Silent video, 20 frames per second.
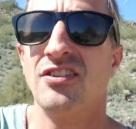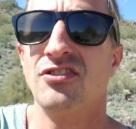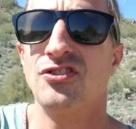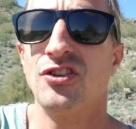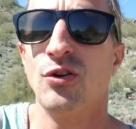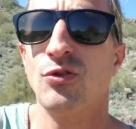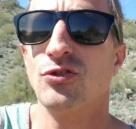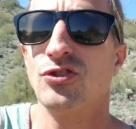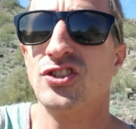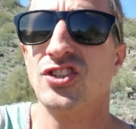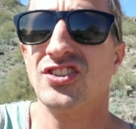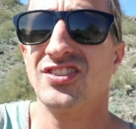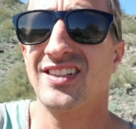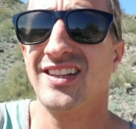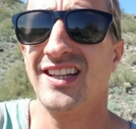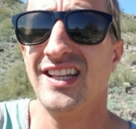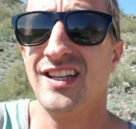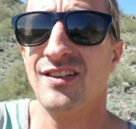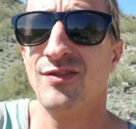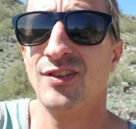Don't just
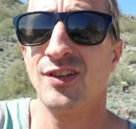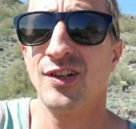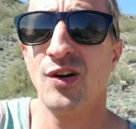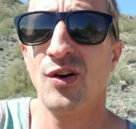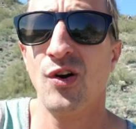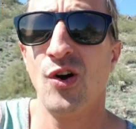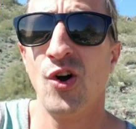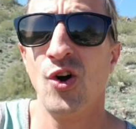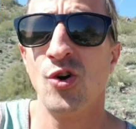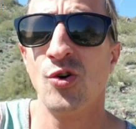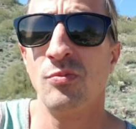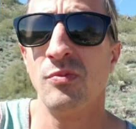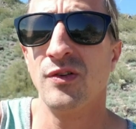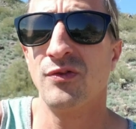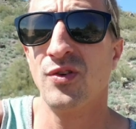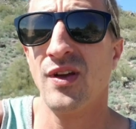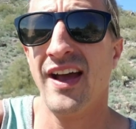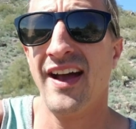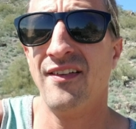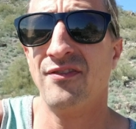leave and go home.
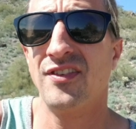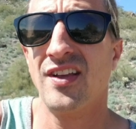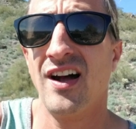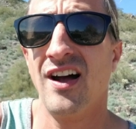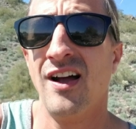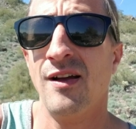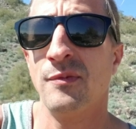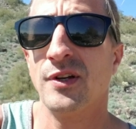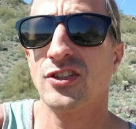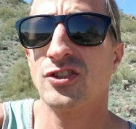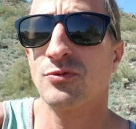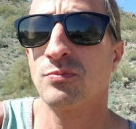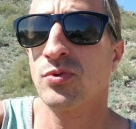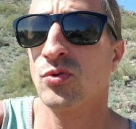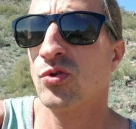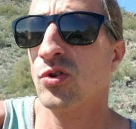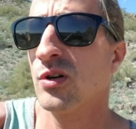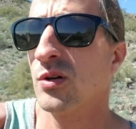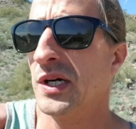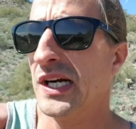If you have time,
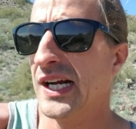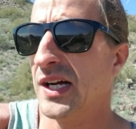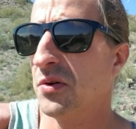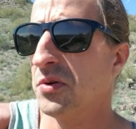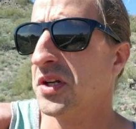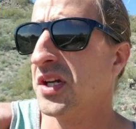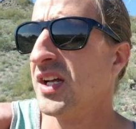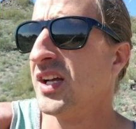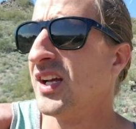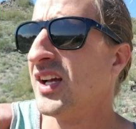explore around.